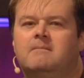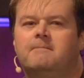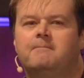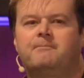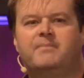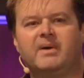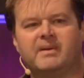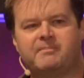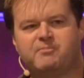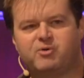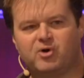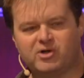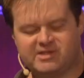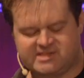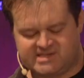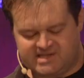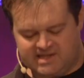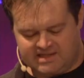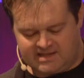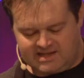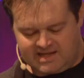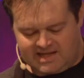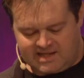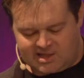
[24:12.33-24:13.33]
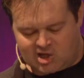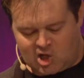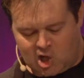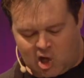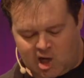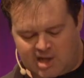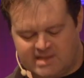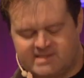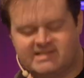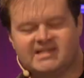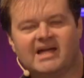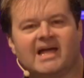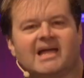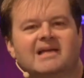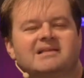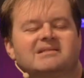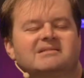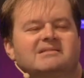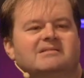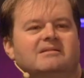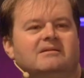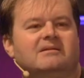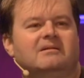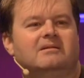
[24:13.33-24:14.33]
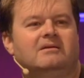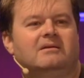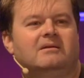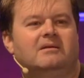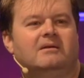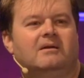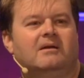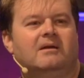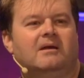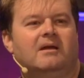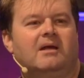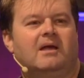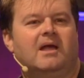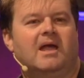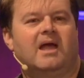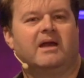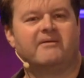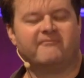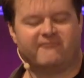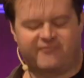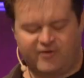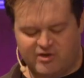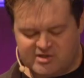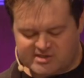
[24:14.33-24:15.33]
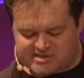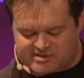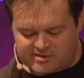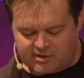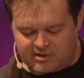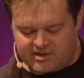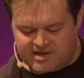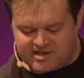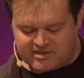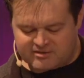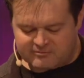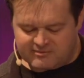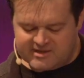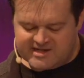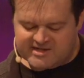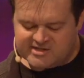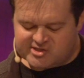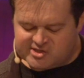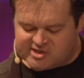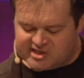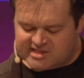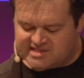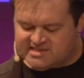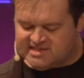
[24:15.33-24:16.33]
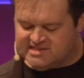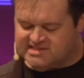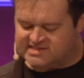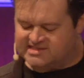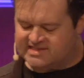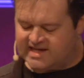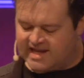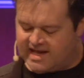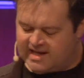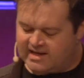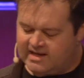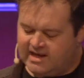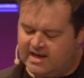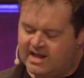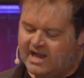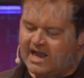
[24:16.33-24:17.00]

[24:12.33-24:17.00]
But he puts it in context. And in verse 33, Jesus said,